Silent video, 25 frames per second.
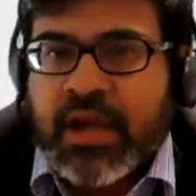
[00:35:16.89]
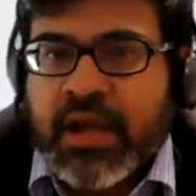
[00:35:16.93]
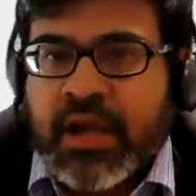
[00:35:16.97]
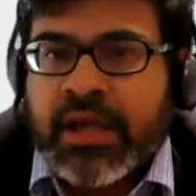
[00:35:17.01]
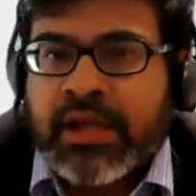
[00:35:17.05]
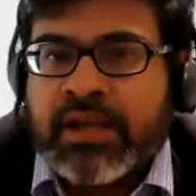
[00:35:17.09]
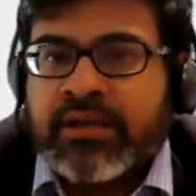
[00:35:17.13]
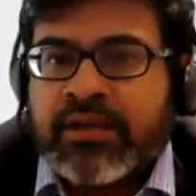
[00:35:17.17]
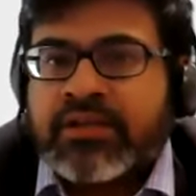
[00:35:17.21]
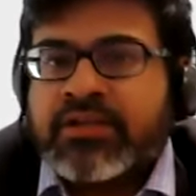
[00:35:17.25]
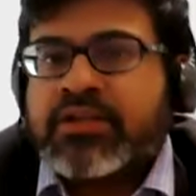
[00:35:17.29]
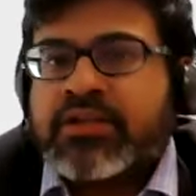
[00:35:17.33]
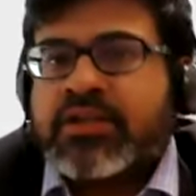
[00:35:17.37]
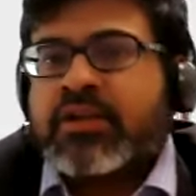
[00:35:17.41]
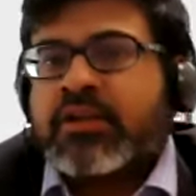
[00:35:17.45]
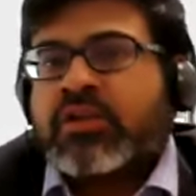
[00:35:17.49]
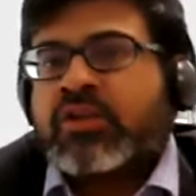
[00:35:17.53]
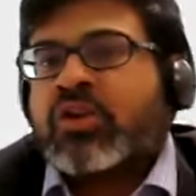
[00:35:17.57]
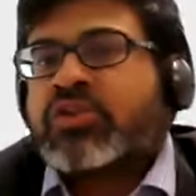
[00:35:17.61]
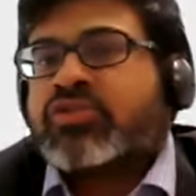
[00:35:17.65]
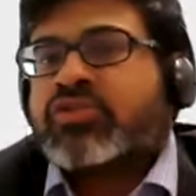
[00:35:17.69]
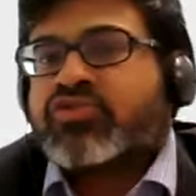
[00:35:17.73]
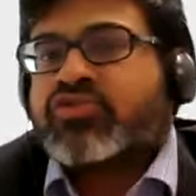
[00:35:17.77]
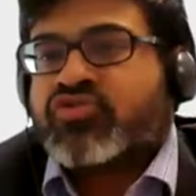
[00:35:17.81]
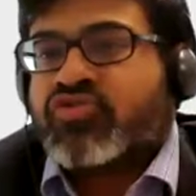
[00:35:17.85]
and
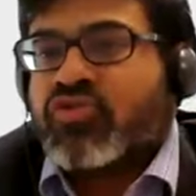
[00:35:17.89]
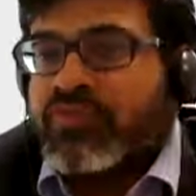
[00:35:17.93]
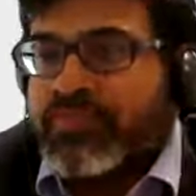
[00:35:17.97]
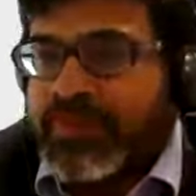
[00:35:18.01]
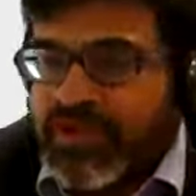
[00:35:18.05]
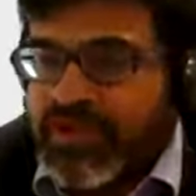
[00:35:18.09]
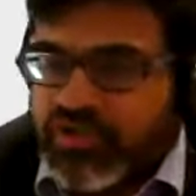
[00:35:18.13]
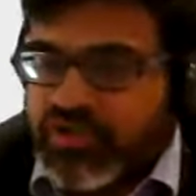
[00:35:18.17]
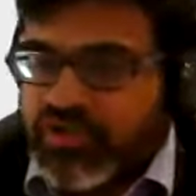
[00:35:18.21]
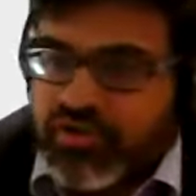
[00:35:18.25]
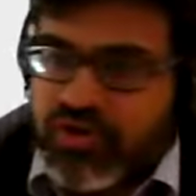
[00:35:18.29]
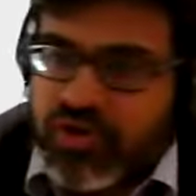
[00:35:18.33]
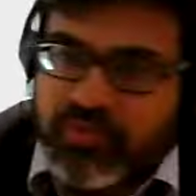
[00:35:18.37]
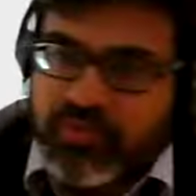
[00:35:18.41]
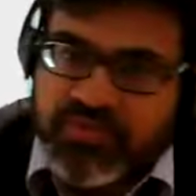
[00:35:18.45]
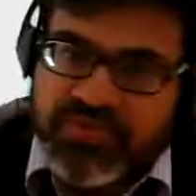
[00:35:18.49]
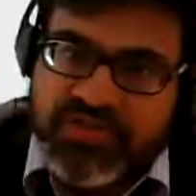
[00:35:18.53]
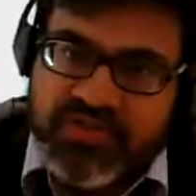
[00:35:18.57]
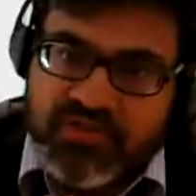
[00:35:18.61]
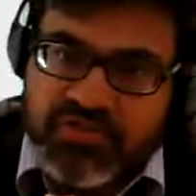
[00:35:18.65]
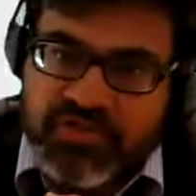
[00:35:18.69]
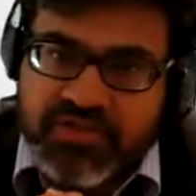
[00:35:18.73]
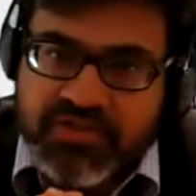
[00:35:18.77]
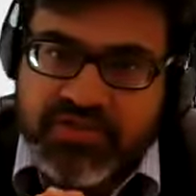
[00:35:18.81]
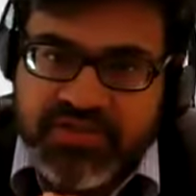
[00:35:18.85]
not so much on
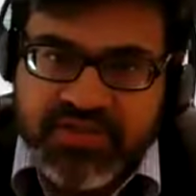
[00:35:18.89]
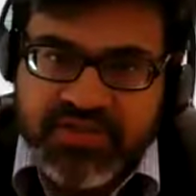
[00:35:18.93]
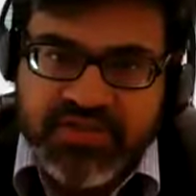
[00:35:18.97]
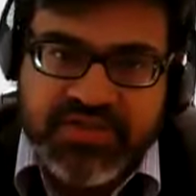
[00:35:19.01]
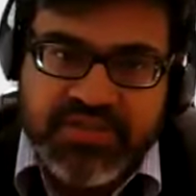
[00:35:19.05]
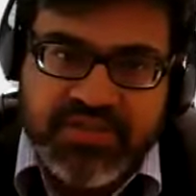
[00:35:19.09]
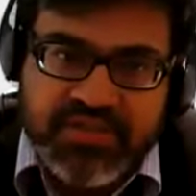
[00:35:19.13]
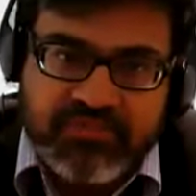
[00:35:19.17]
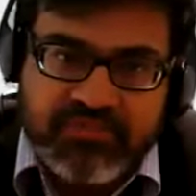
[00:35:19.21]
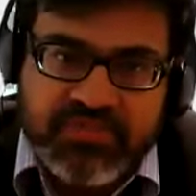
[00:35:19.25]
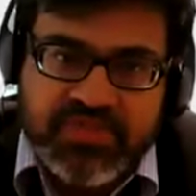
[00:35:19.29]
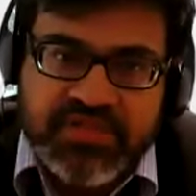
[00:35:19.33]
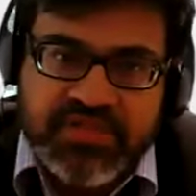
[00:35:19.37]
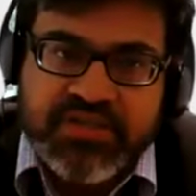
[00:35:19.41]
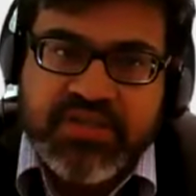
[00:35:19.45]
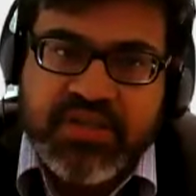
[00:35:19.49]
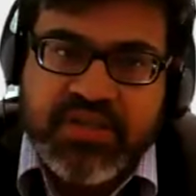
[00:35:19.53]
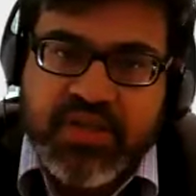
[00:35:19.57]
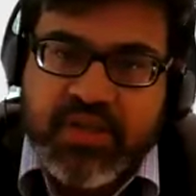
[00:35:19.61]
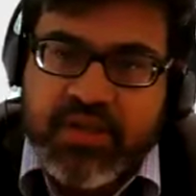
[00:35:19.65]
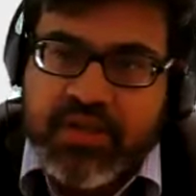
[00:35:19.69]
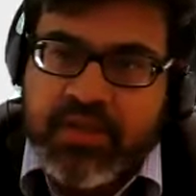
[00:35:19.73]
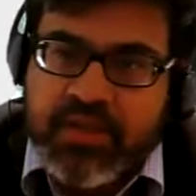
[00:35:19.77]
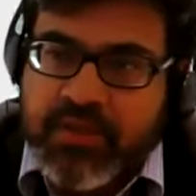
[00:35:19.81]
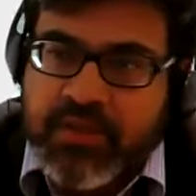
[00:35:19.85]
opposition systems.